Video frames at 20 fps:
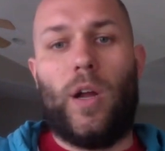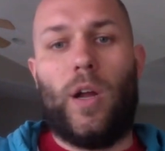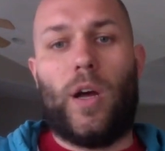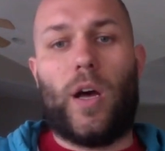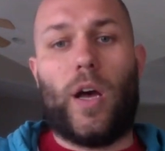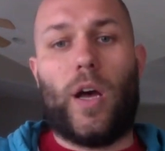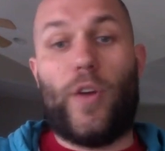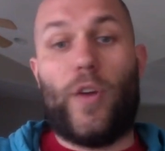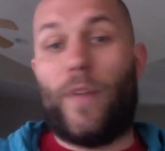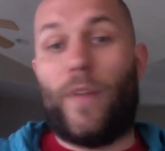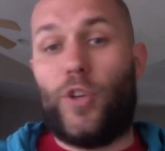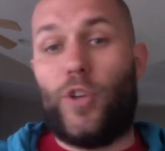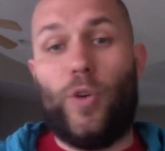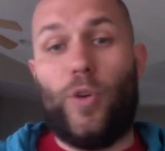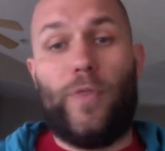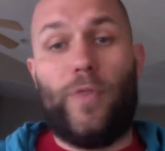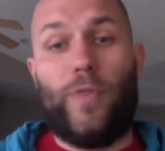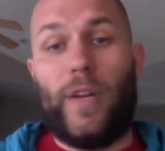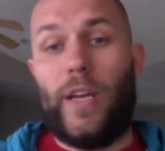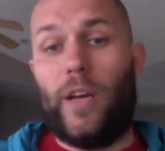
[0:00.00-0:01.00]
have
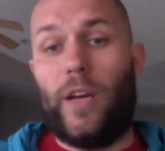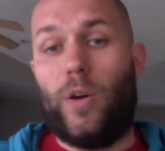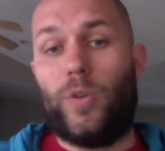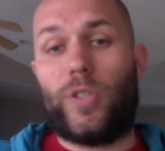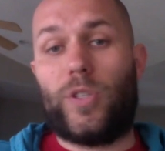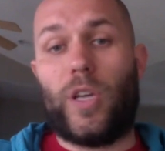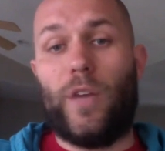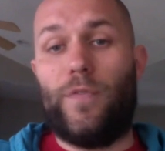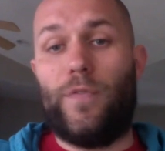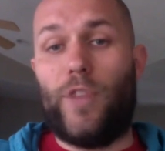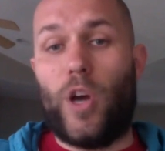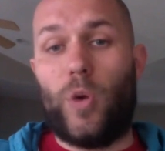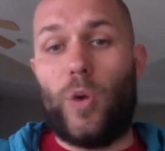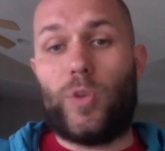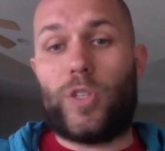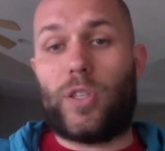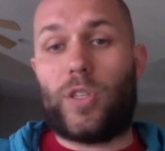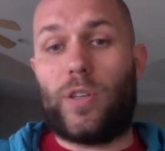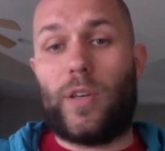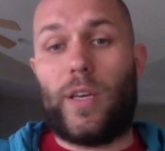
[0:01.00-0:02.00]
2 videos of
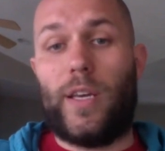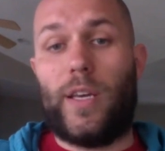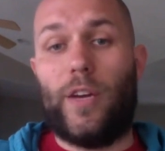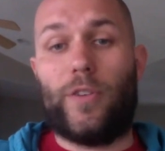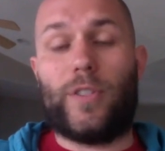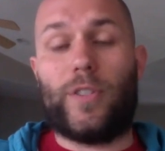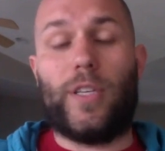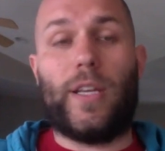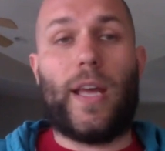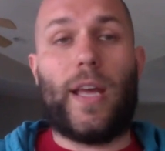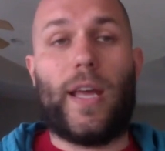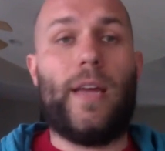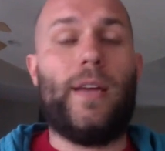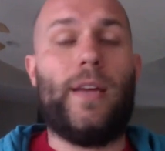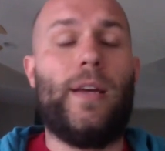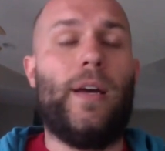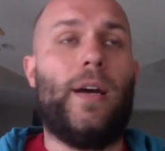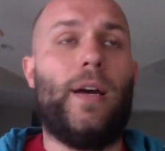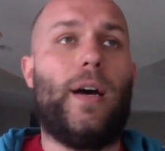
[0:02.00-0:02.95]
notes here today.